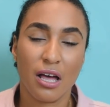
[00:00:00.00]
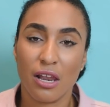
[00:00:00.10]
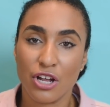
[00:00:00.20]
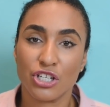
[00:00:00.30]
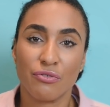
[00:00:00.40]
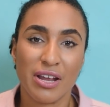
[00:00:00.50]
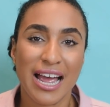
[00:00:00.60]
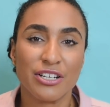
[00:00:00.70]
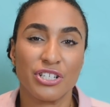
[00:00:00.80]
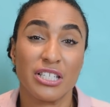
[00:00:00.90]
allergic
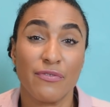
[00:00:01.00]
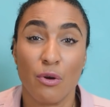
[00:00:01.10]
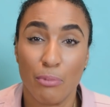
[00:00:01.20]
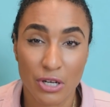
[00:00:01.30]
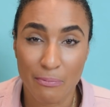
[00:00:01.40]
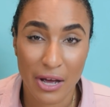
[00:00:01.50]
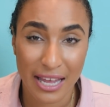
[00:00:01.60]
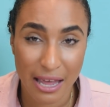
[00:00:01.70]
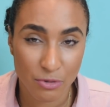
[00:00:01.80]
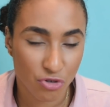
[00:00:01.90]
reactions if your body
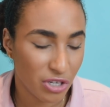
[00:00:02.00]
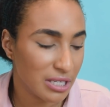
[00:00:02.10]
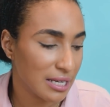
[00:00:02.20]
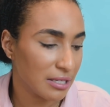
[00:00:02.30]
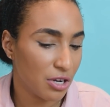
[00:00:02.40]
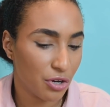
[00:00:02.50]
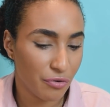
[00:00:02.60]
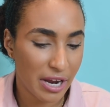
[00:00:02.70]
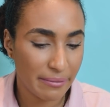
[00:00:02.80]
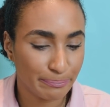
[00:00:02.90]
biochemistry doesn't agree.